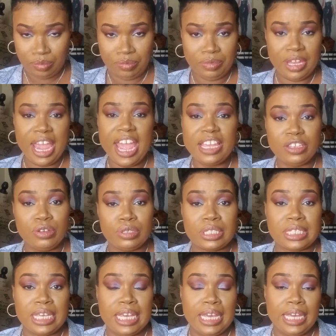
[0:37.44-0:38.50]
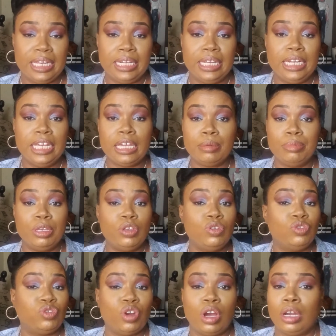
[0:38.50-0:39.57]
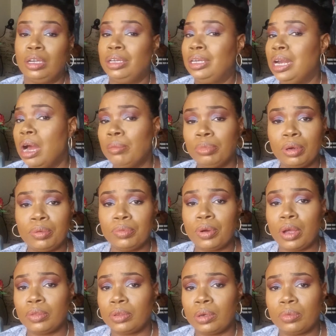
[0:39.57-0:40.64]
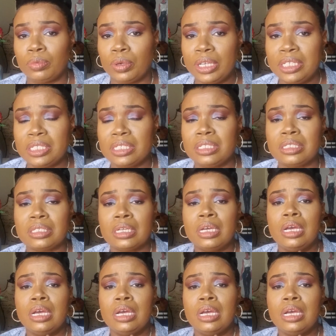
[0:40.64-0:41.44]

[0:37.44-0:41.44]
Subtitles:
and your skin, and it can be used for a number of reasons,